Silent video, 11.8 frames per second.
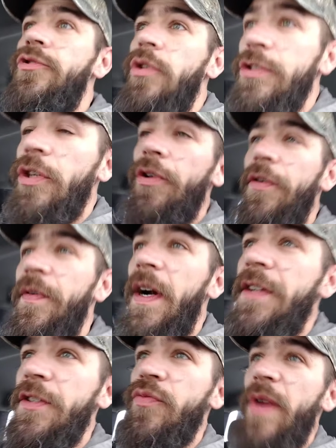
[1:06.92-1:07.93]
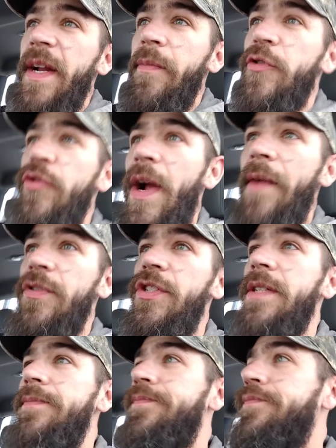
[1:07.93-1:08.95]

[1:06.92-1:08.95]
So it's hard to find just random giraffe shit.